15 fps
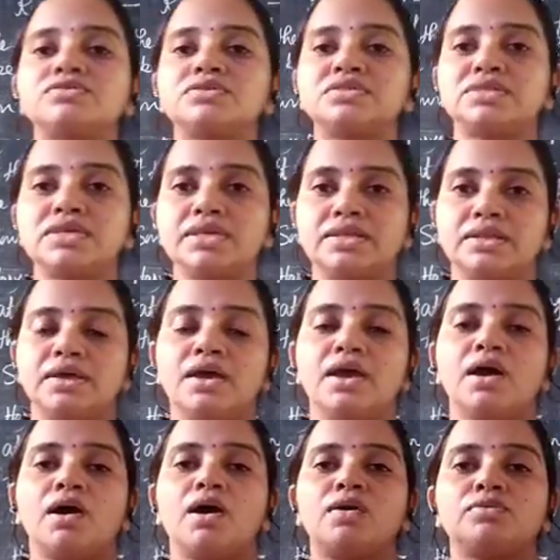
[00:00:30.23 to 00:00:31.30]

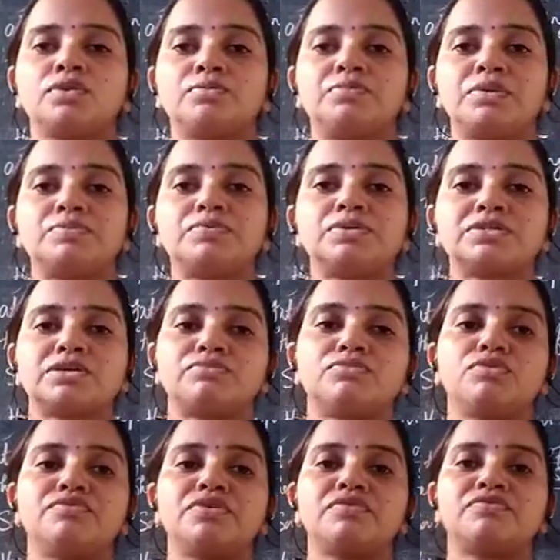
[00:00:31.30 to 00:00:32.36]
seen how the peoples are
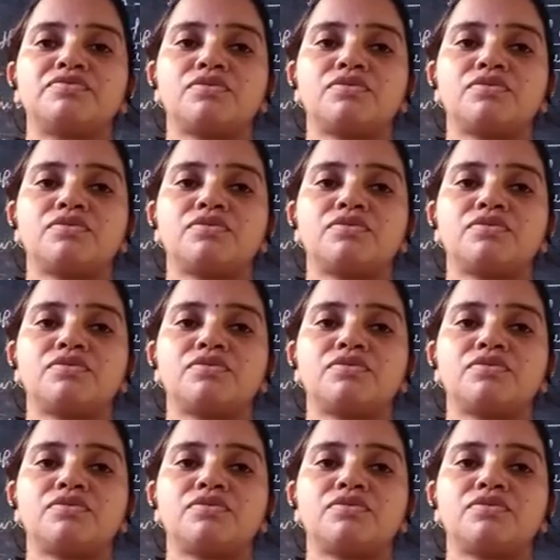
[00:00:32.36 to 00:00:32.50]
moving